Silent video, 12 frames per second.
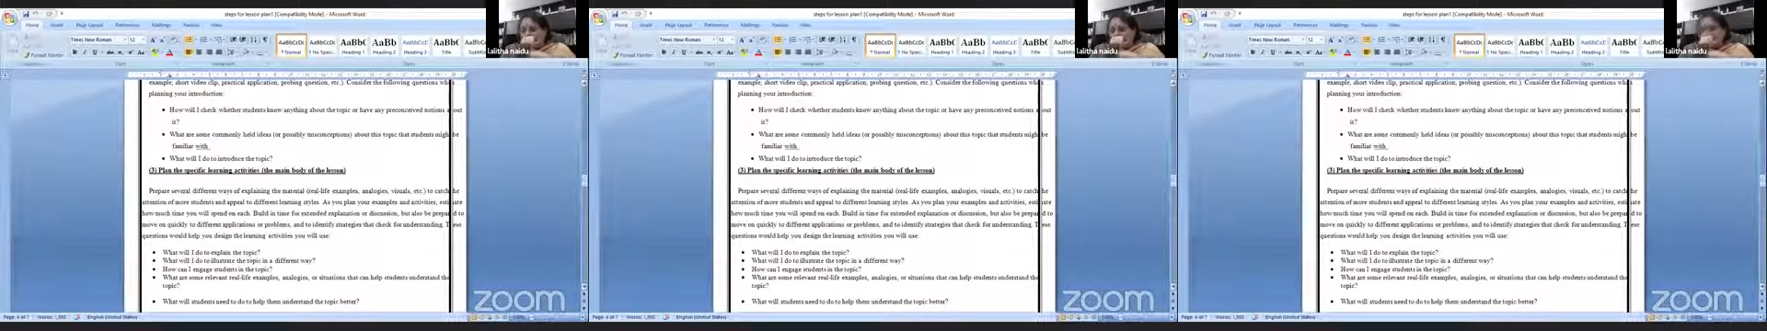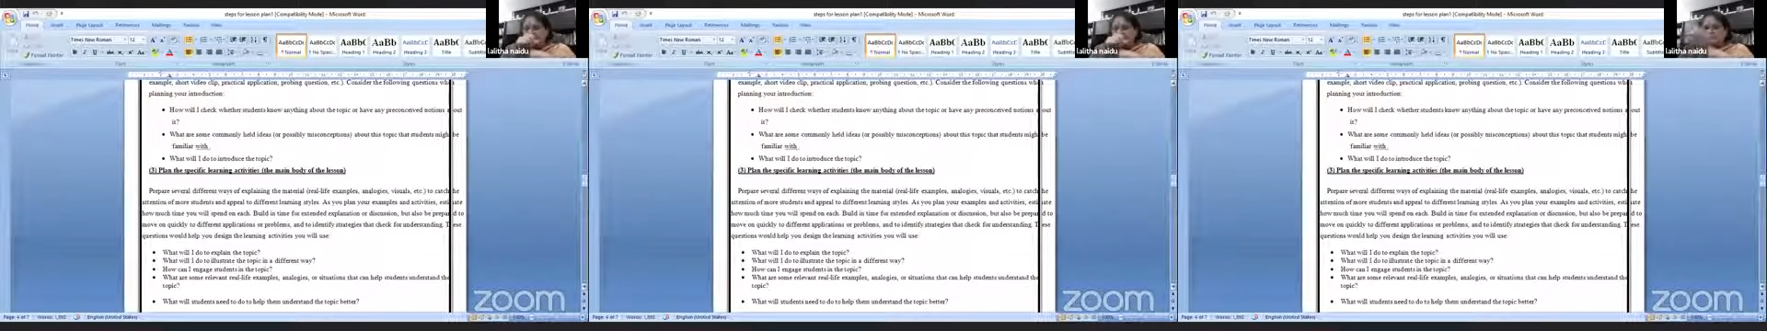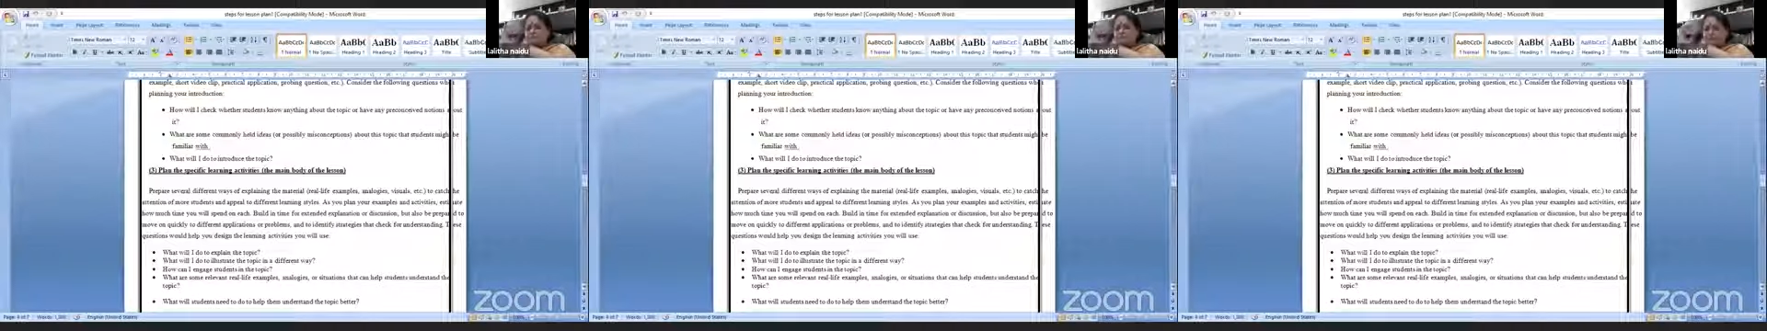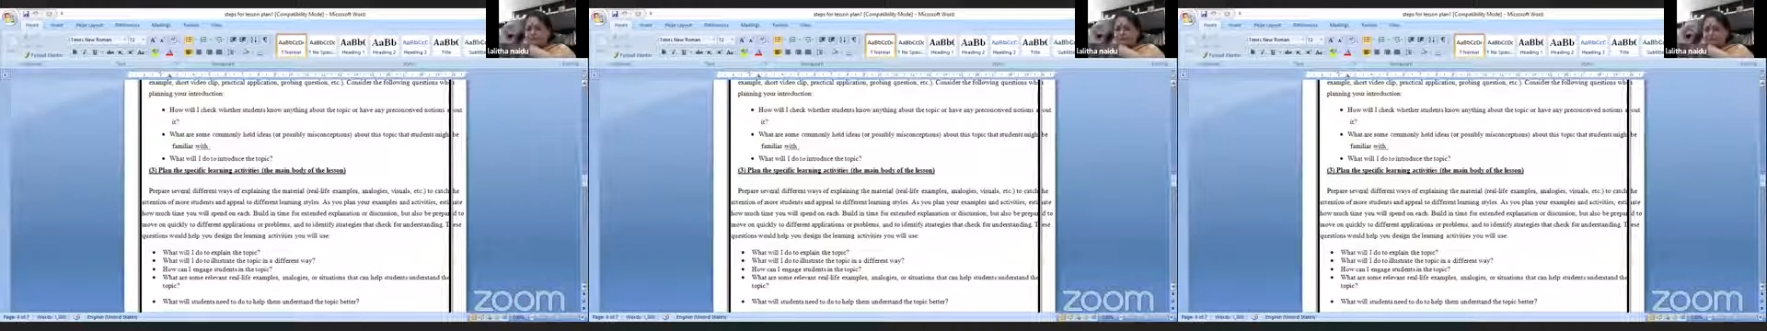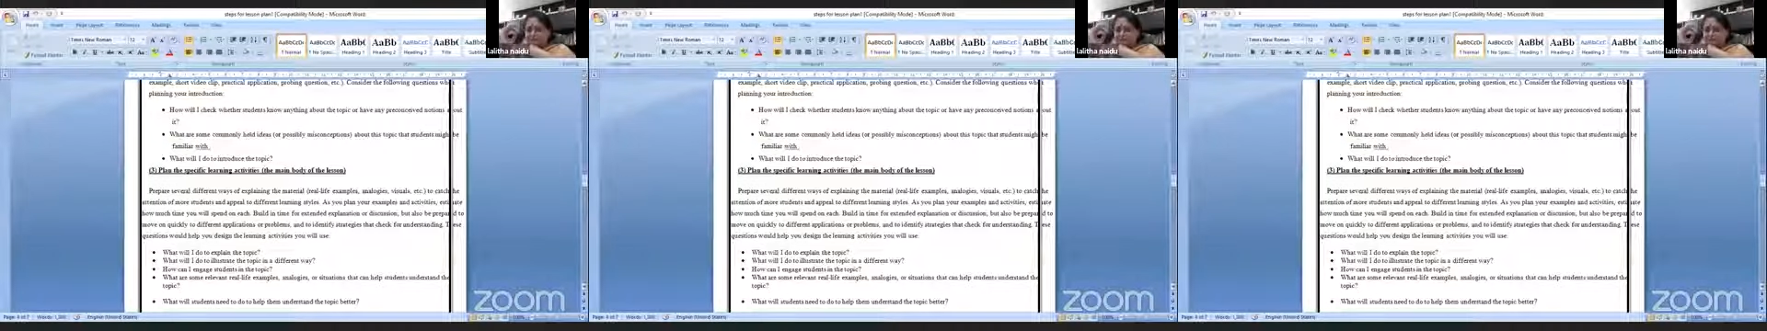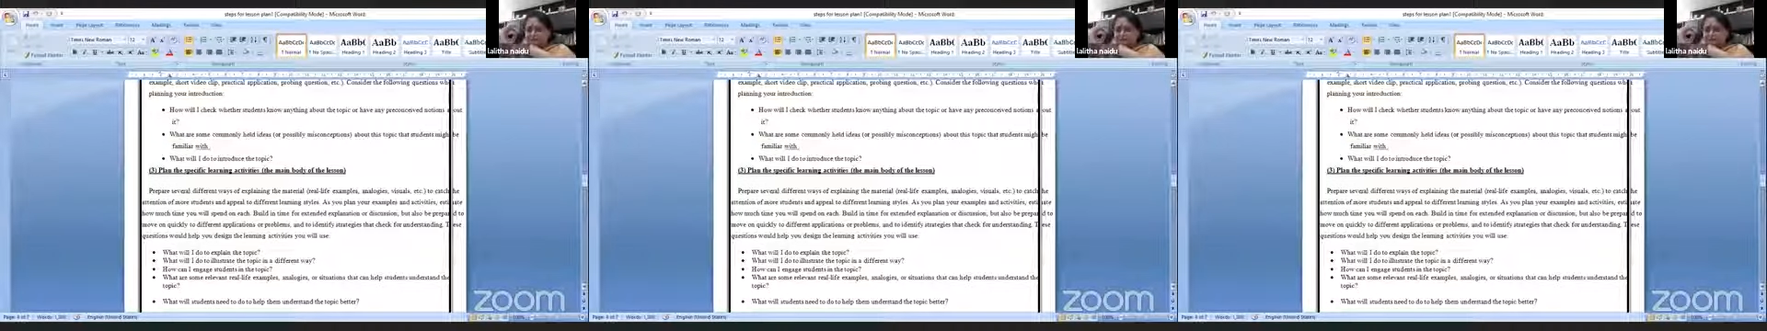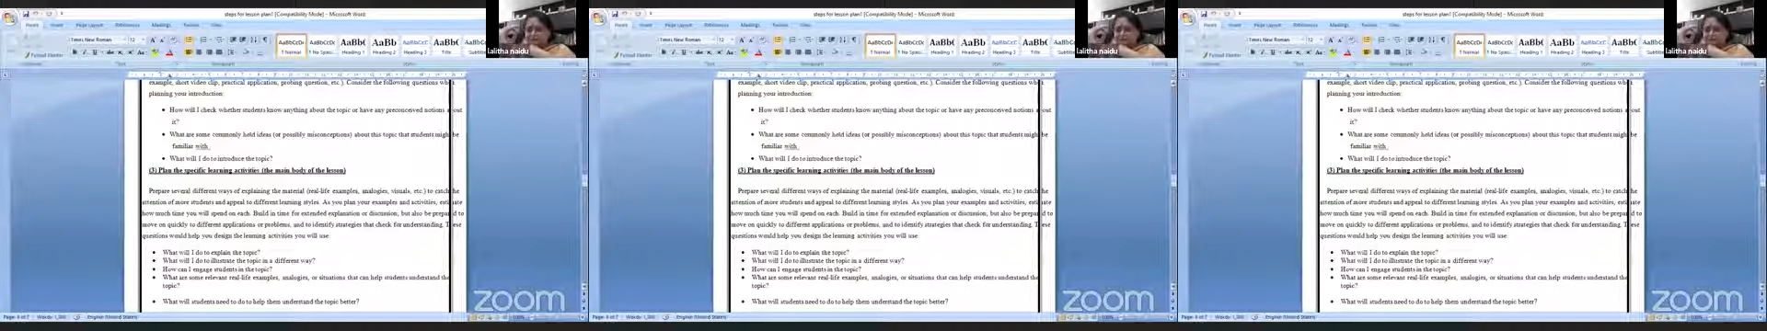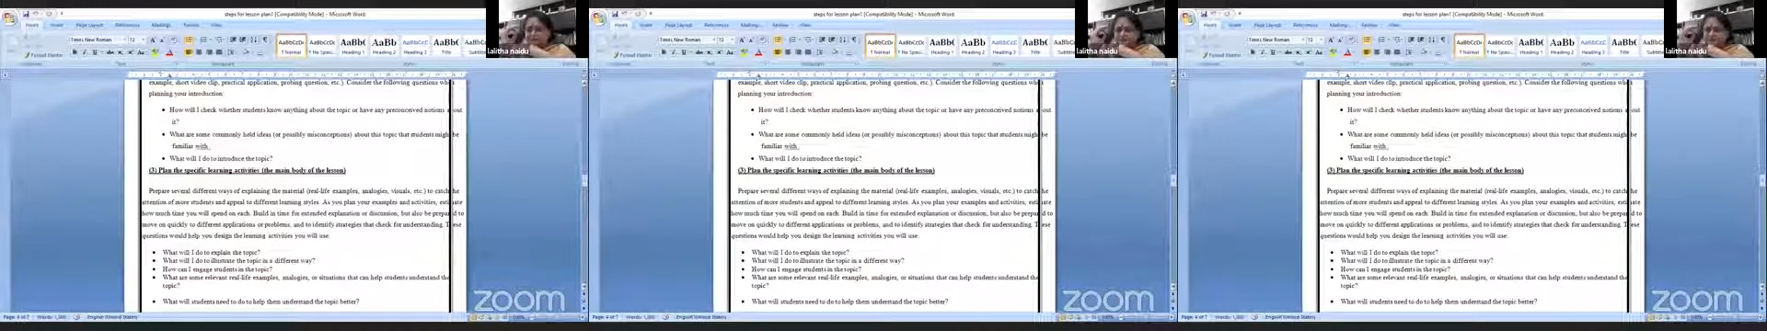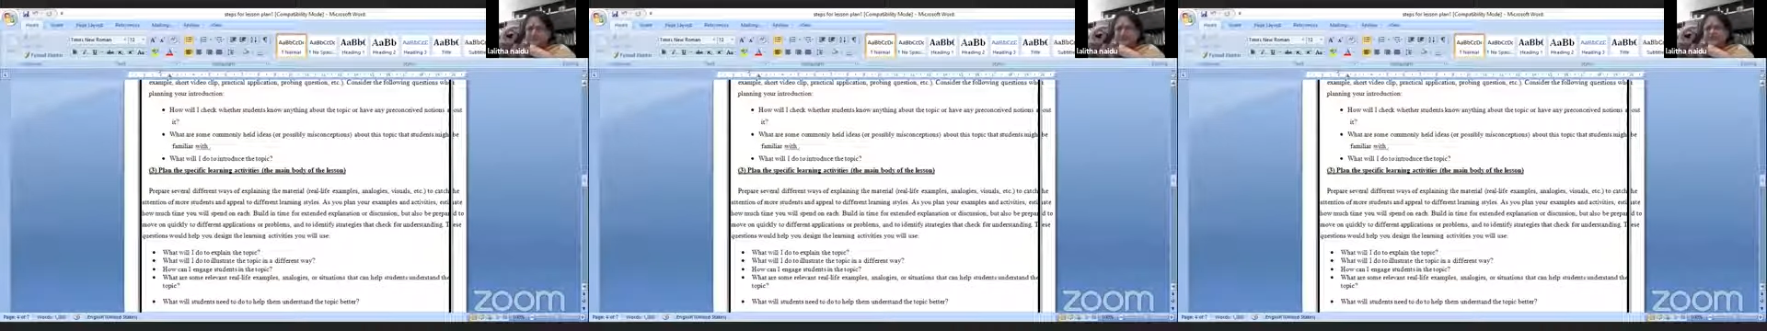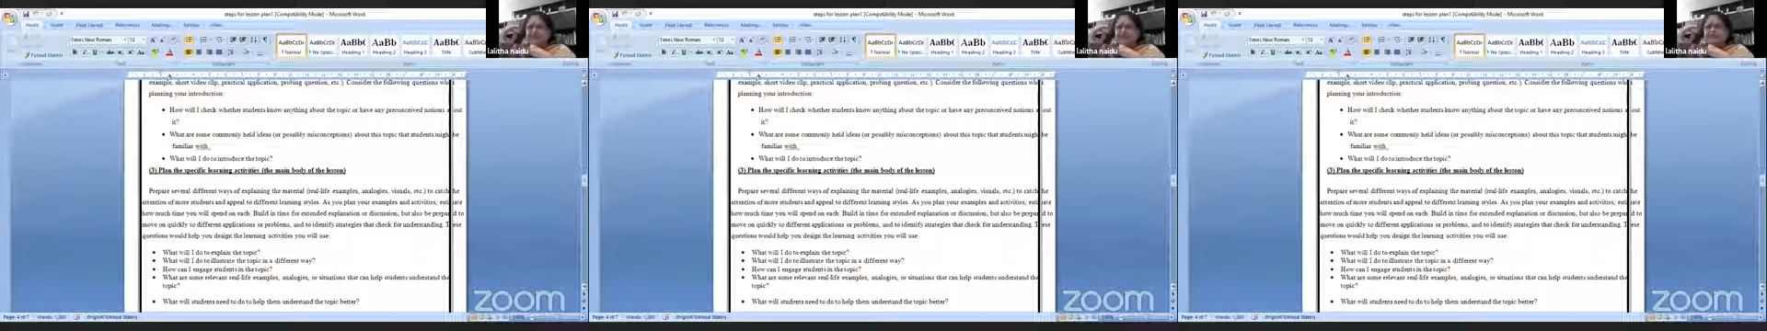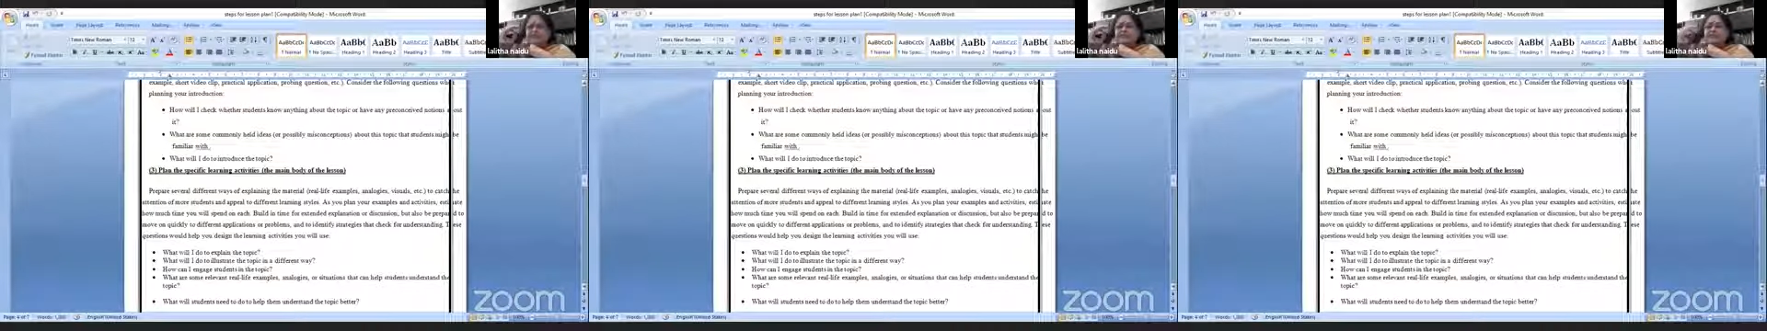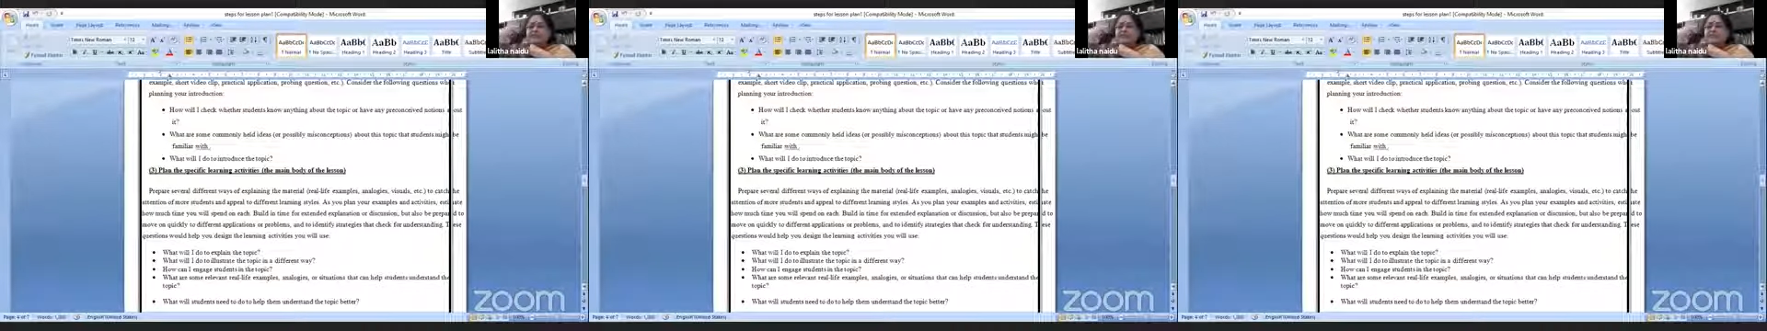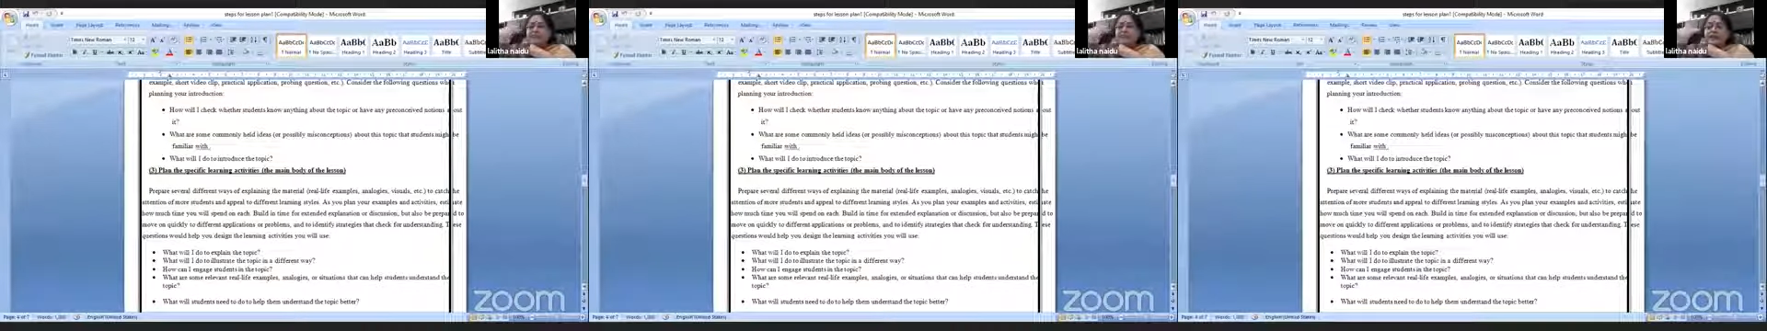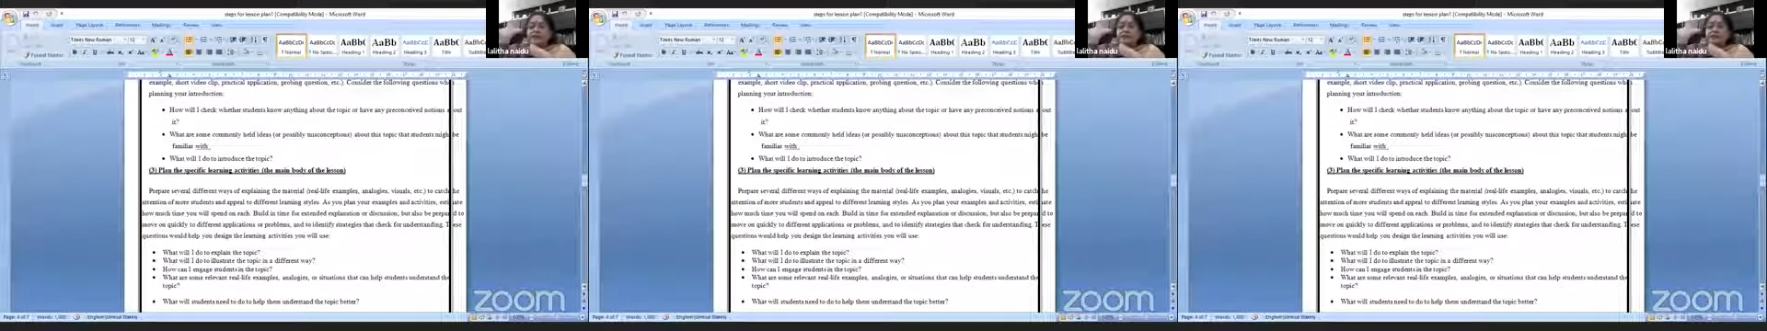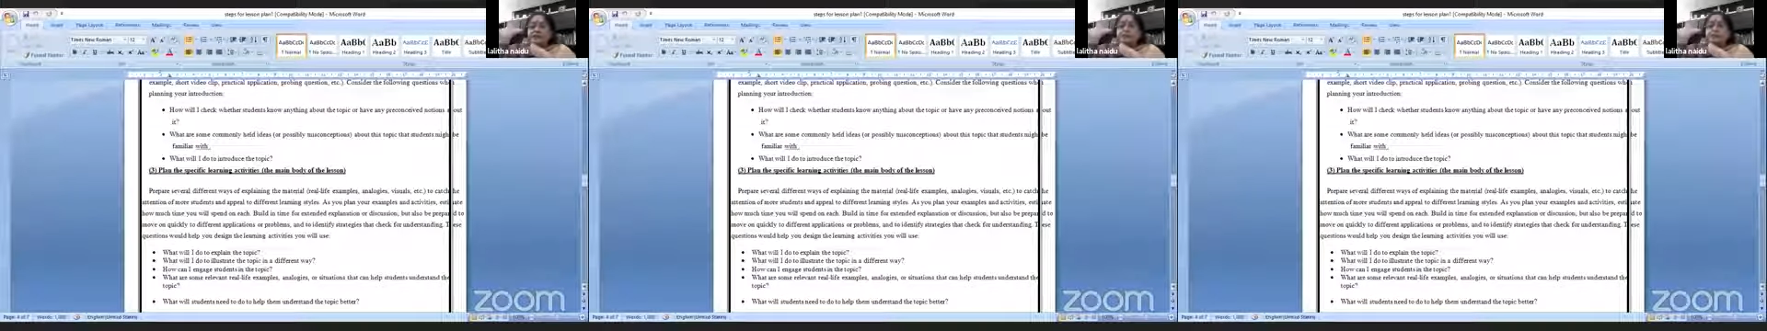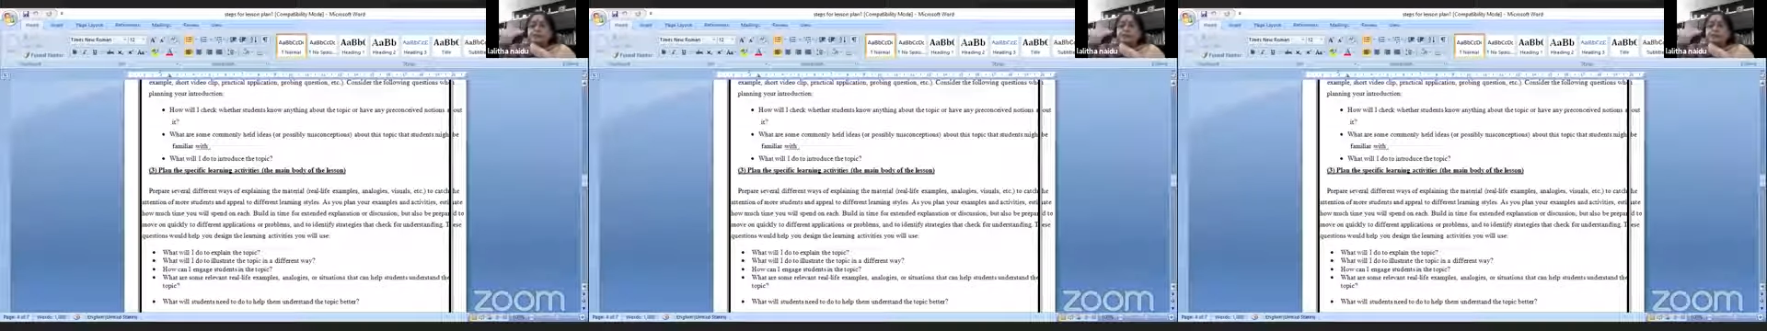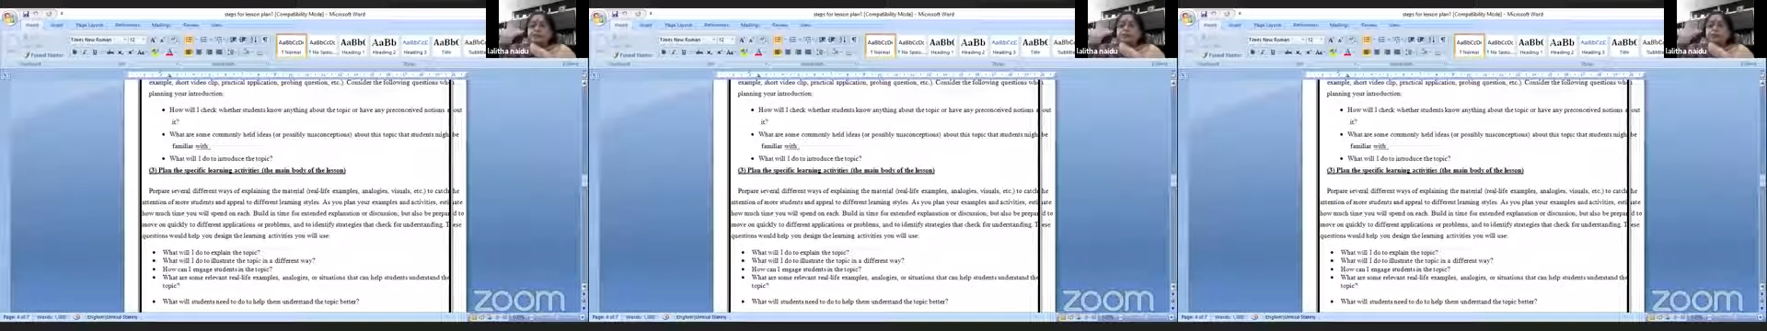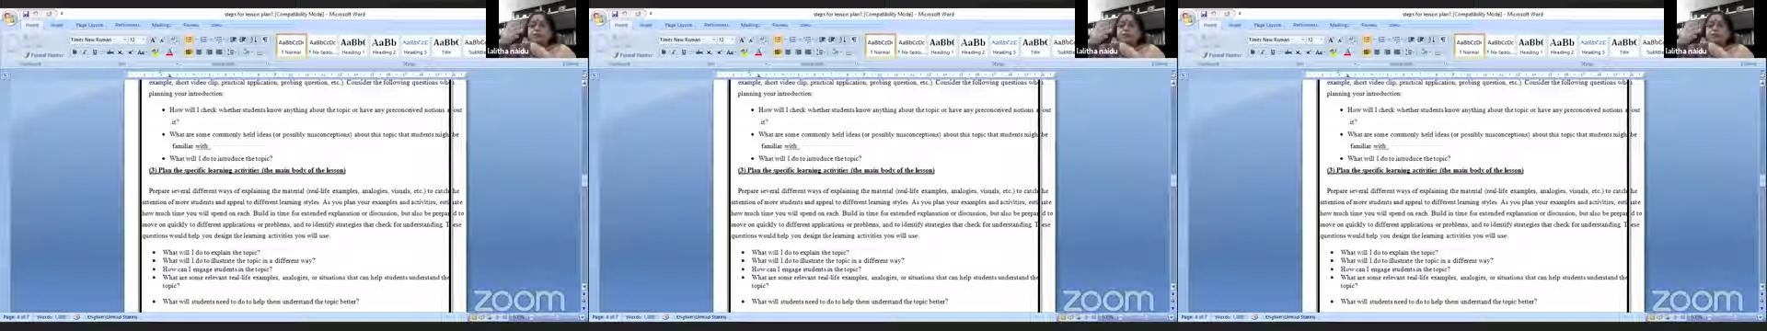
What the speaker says: (no speaker visible)